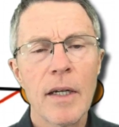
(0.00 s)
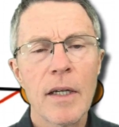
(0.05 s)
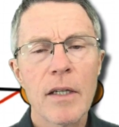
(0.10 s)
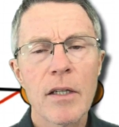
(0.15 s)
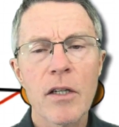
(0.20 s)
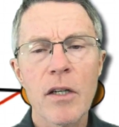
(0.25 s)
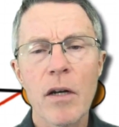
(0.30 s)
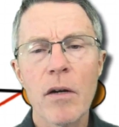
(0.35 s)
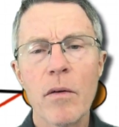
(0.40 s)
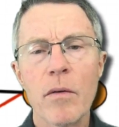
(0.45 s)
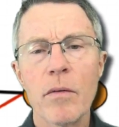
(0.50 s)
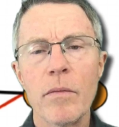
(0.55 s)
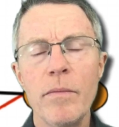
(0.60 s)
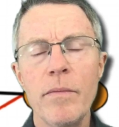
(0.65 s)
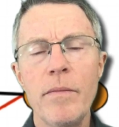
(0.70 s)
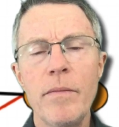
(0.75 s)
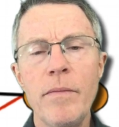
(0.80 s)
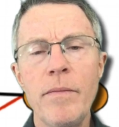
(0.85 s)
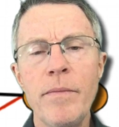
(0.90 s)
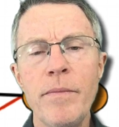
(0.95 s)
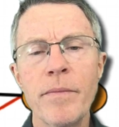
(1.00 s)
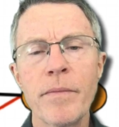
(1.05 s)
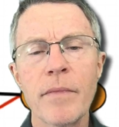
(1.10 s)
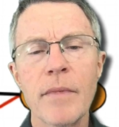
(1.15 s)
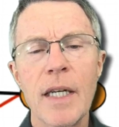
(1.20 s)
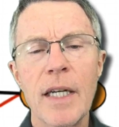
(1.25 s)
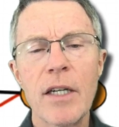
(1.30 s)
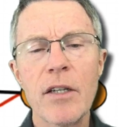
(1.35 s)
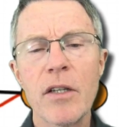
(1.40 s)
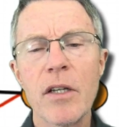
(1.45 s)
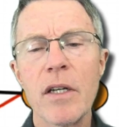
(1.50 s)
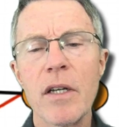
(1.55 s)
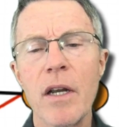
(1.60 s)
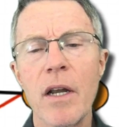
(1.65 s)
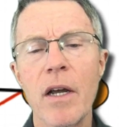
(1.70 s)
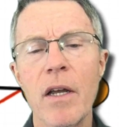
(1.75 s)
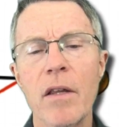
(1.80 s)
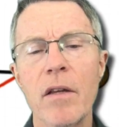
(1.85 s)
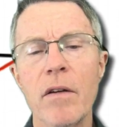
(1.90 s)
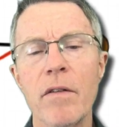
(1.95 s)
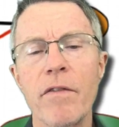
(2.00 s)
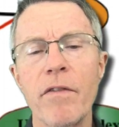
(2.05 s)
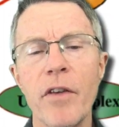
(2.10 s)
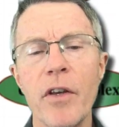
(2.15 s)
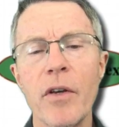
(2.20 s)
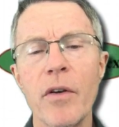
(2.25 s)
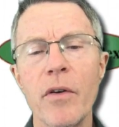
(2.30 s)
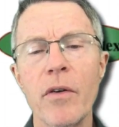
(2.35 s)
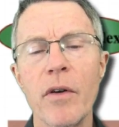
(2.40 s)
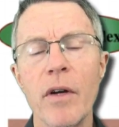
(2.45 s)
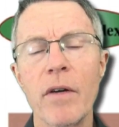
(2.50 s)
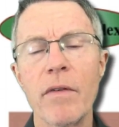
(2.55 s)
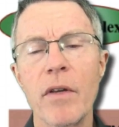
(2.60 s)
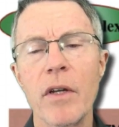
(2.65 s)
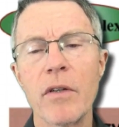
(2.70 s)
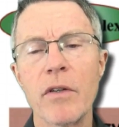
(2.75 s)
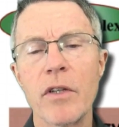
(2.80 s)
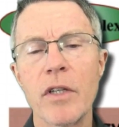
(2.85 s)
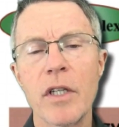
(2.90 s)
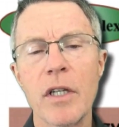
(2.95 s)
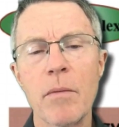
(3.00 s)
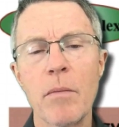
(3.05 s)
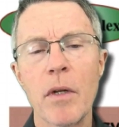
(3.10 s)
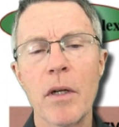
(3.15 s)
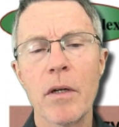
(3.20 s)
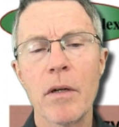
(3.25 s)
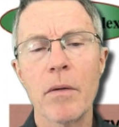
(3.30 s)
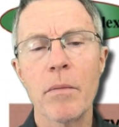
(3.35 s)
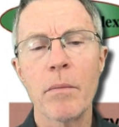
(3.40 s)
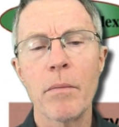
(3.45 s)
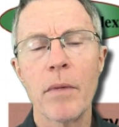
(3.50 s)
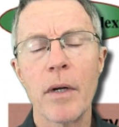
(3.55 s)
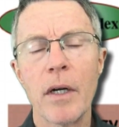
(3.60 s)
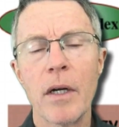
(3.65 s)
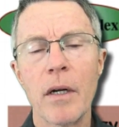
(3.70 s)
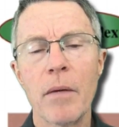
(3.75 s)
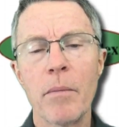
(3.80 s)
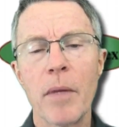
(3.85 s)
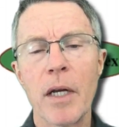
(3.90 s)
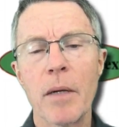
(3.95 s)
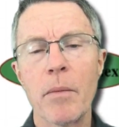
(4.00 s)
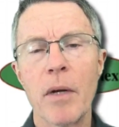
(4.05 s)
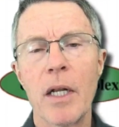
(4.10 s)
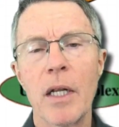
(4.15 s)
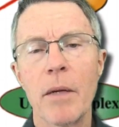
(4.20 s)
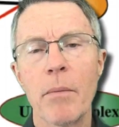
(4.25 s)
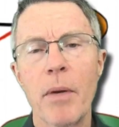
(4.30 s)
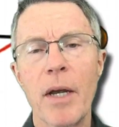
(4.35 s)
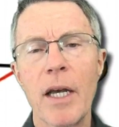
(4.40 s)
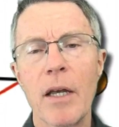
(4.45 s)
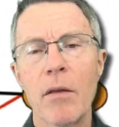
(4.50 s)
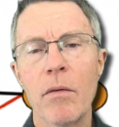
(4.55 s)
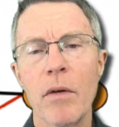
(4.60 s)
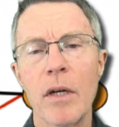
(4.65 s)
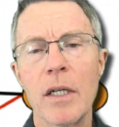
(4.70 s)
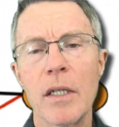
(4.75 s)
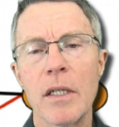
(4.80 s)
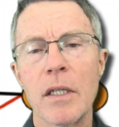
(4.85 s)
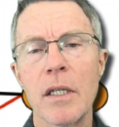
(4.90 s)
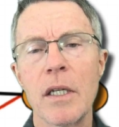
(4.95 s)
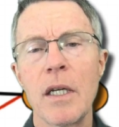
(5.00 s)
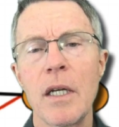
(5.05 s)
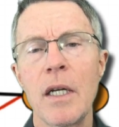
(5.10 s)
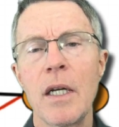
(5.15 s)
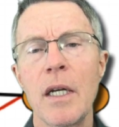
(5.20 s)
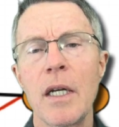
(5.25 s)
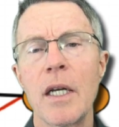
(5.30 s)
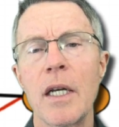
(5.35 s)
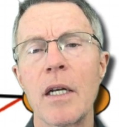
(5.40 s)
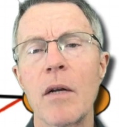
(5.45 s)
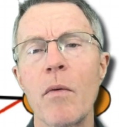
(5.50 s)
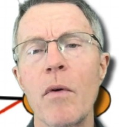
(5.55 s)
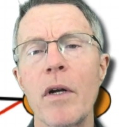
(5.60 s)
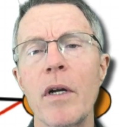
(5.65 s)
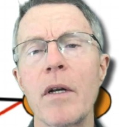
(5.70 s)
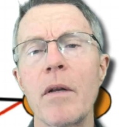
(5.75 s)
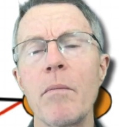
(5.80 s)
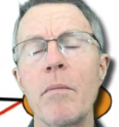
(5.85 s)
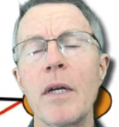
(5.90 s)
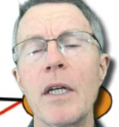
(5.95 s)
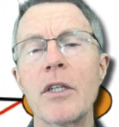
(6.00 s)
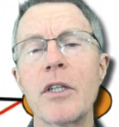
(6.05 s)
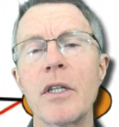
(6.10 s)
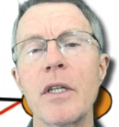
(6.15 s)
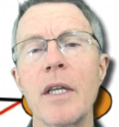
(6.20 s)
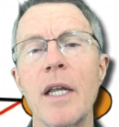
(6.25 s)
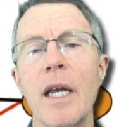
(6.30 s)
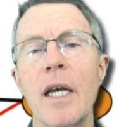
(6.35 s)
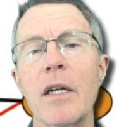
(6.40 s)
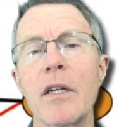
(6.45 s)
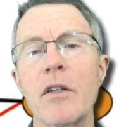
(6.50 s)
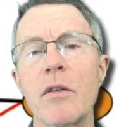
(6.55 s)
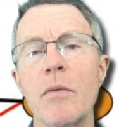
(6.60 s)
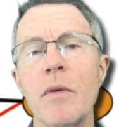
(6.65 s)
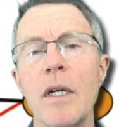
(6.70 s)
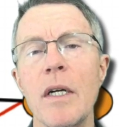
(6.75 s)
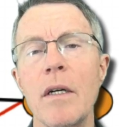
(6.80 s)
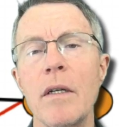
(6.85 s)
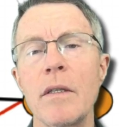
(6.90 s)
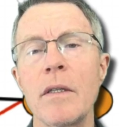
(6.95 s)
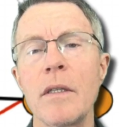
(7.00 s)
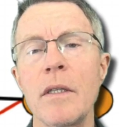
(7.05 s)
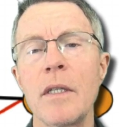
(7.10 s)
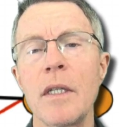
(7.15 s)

So here's another view of those similar uh, metabolic pathways. And I wanted to mention that as well.